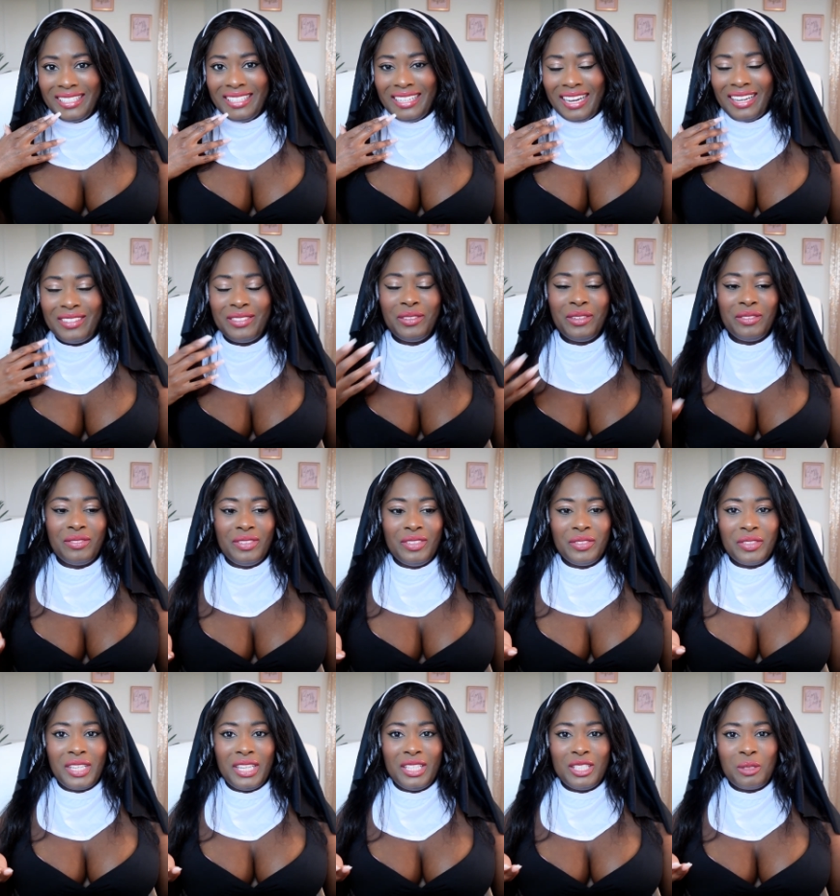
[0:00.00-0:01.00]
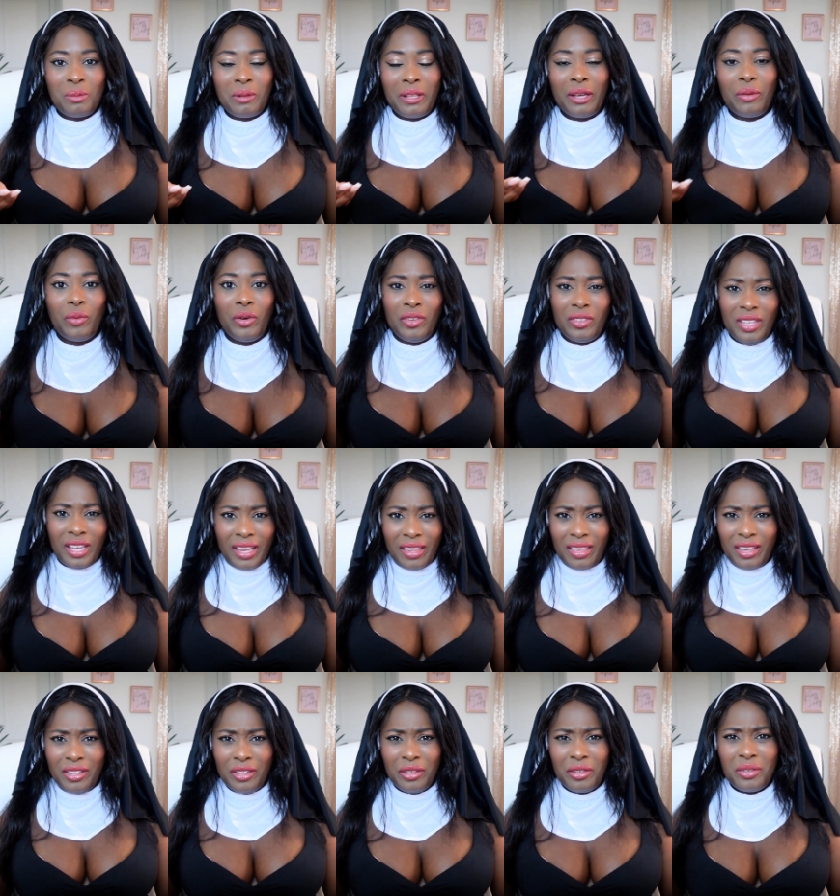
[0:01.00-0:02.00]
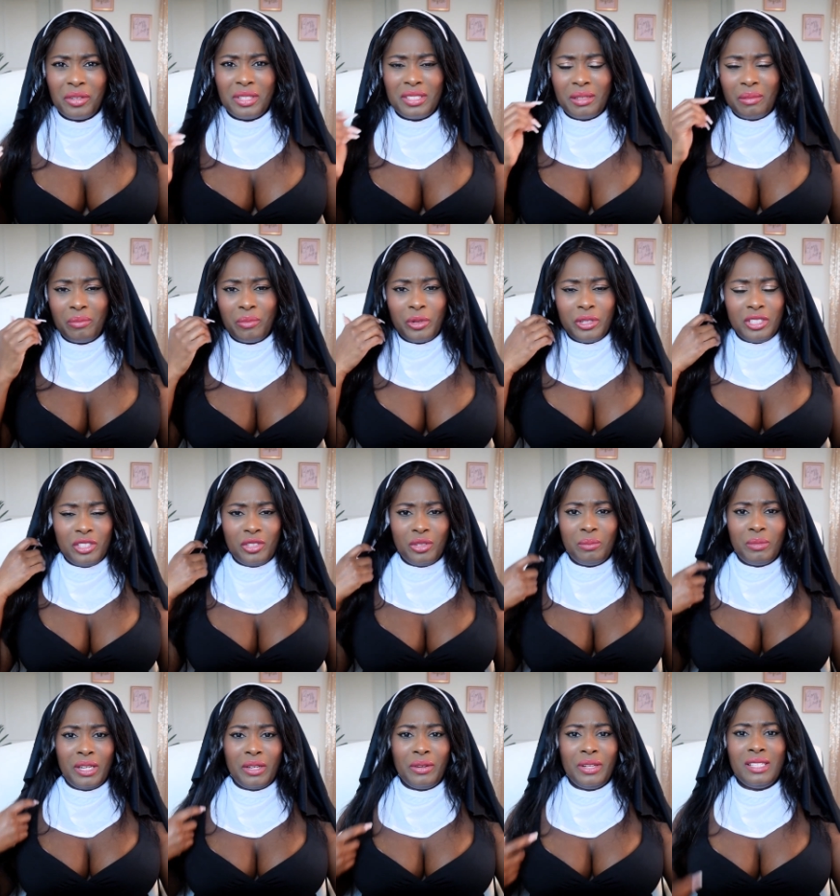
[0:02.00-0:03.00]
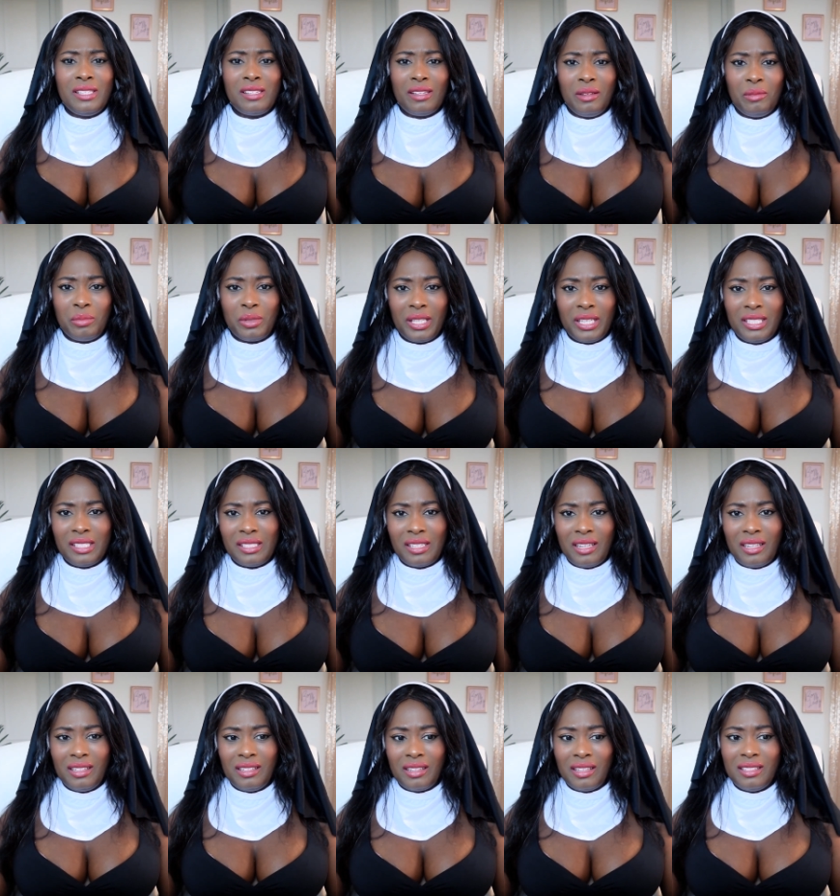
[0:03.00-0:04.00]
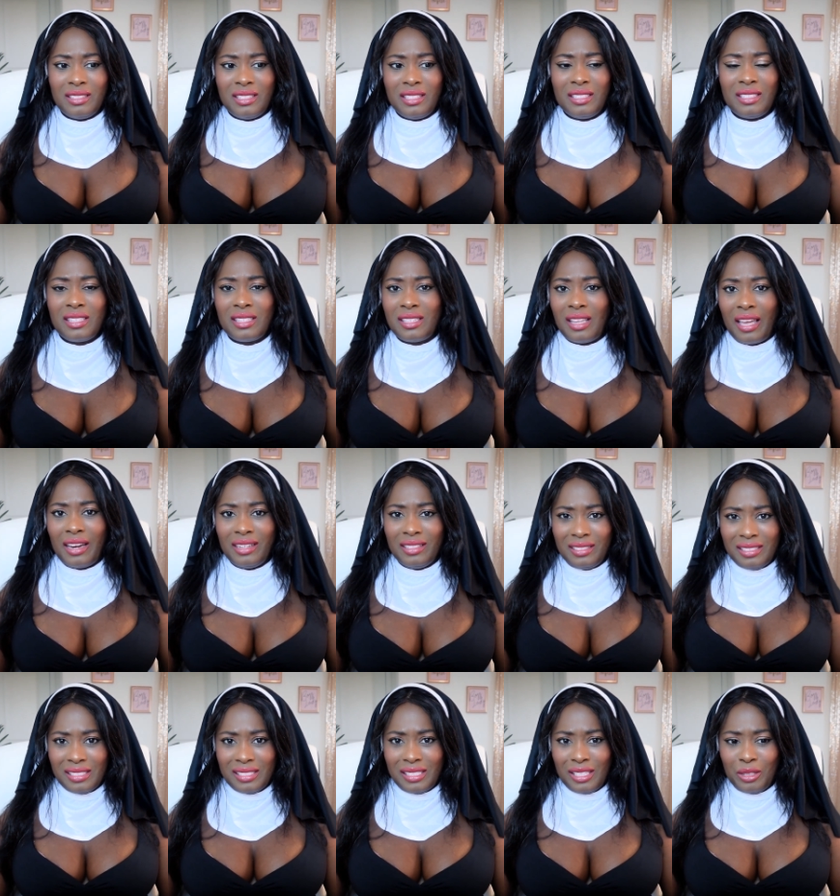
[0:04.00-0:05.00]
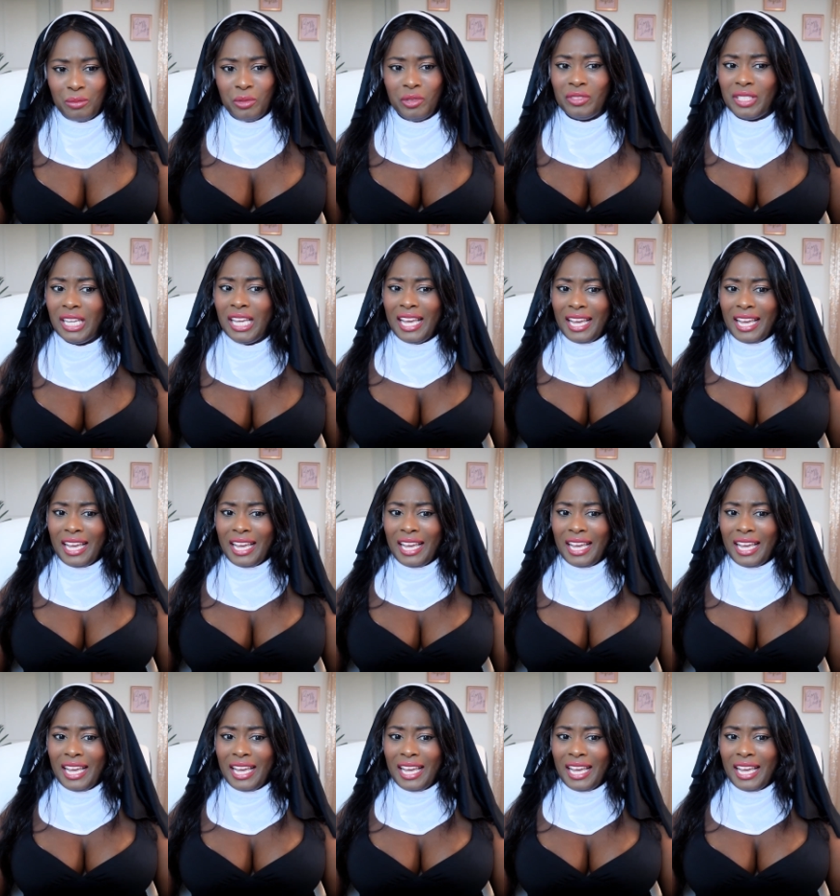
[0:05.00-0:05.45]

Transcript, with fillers: I don't know if little kids play. Well, yeah, they do because I'm pretty sure my grandson plays it because he's excited to see the movie.